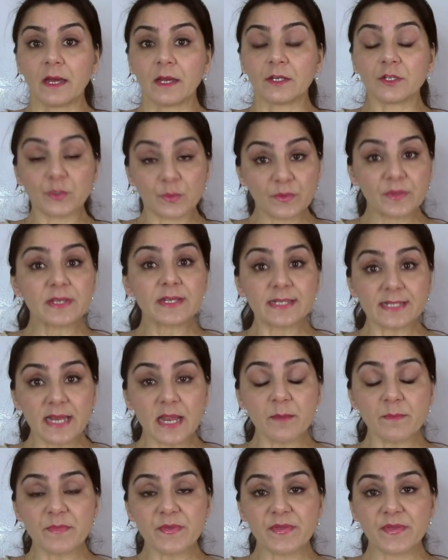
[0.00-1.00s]
Do the
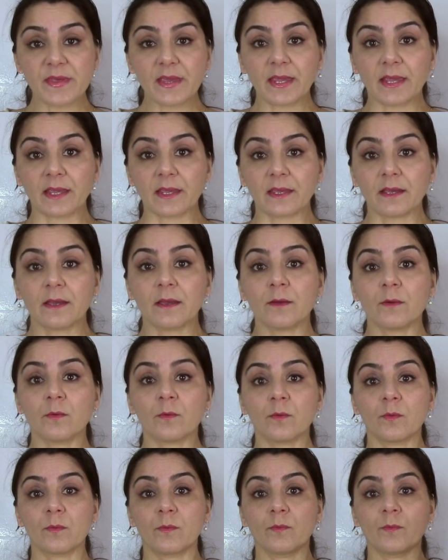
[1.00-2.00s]
same thing
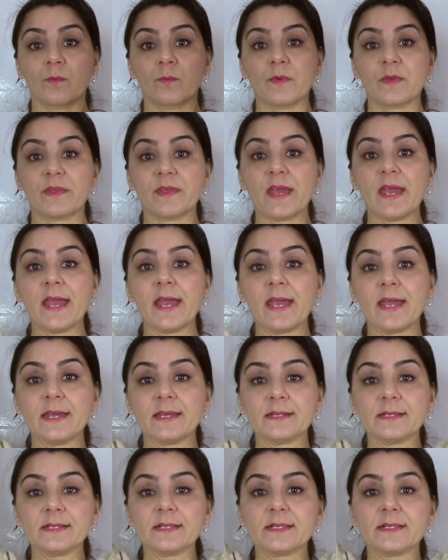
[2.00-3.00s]
with
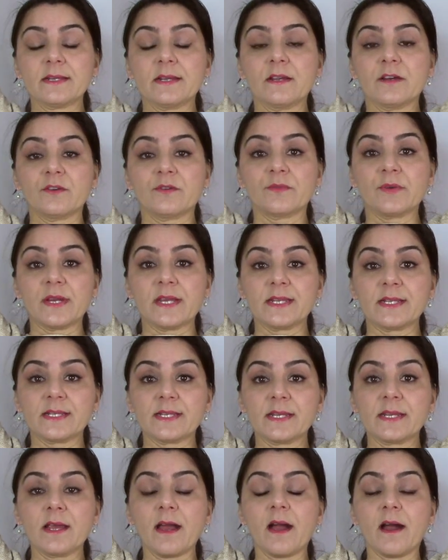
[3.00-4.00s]
hands
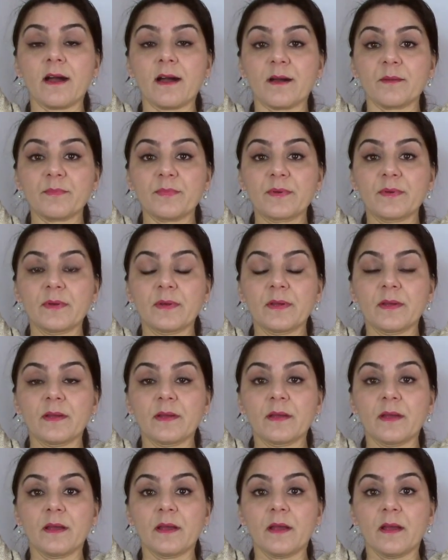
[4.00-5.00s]
raising up
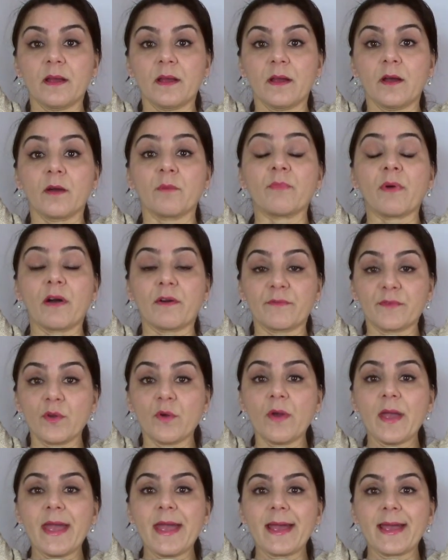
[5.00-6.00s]
above
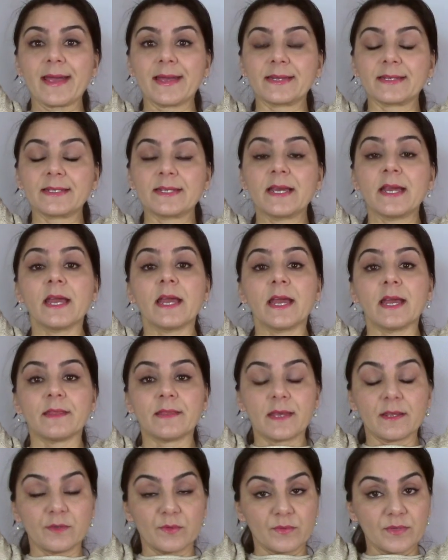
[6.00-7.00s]
your head,
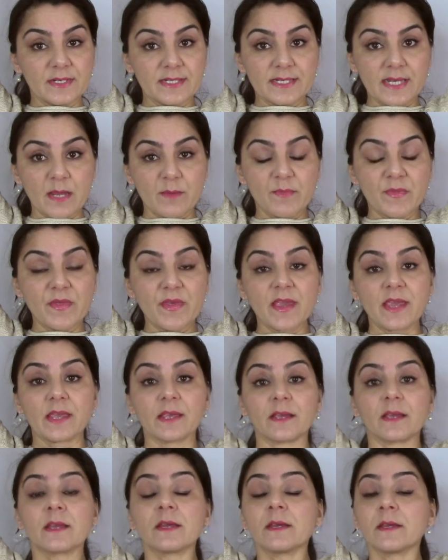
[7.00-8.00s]
and then do the same
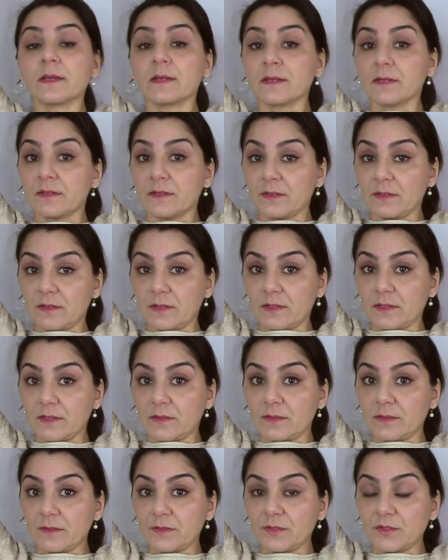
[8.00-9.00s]
thing.
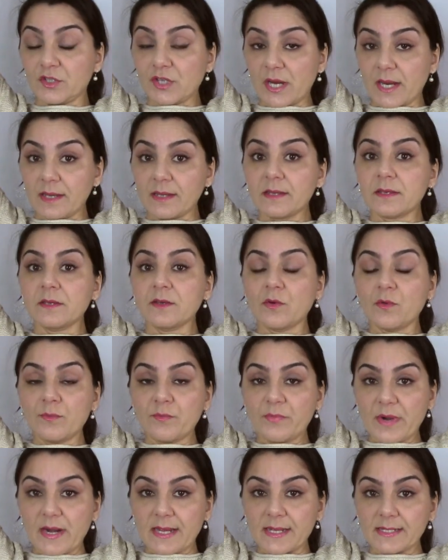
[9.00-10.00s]
Check your
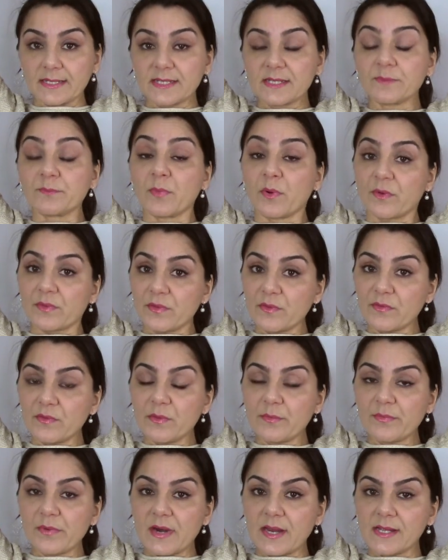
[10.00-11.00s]
breasts, both of
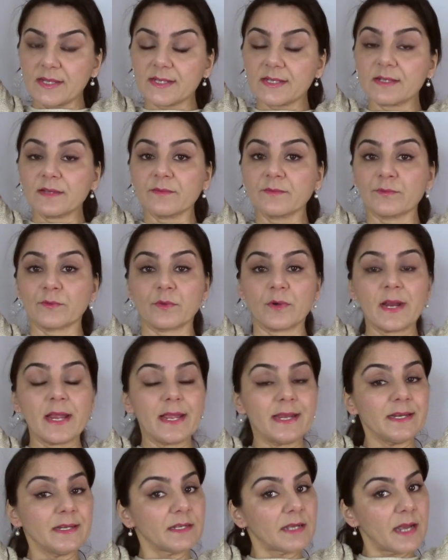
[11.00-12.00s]
your breasts, for
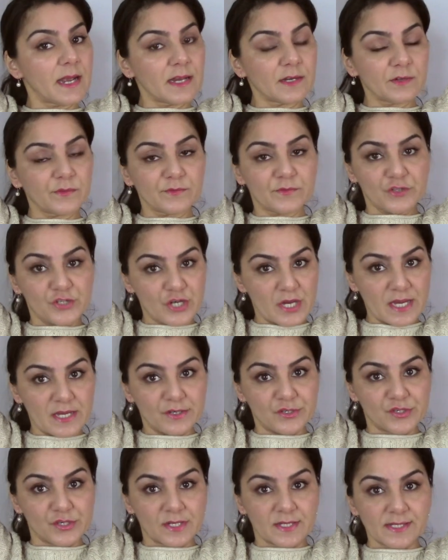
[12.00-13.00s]
any kind of
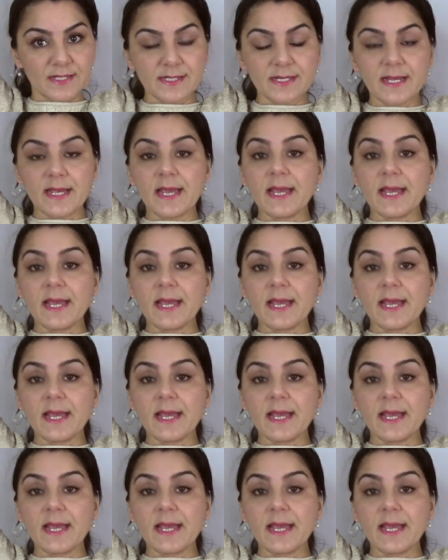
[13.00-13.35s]
changes